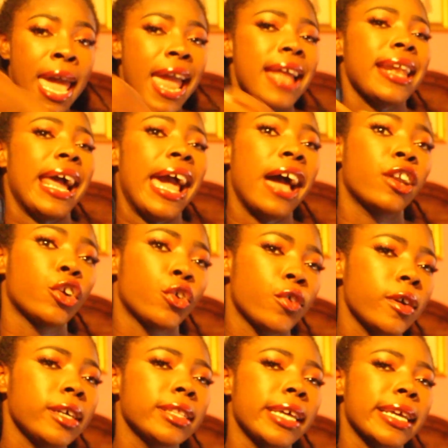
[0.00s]
and I had
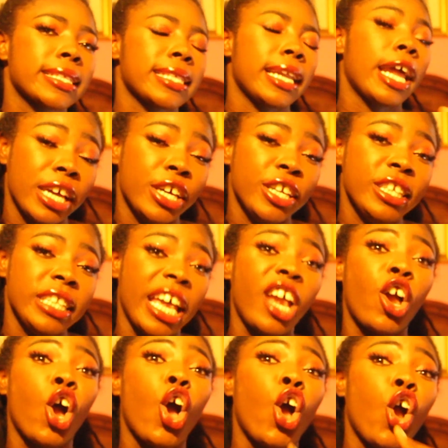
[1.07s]
acrylics and I couldn't like
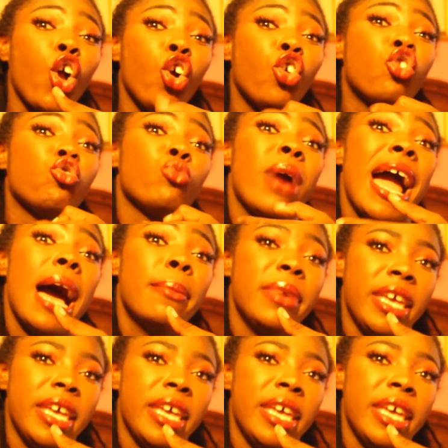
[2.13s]
grab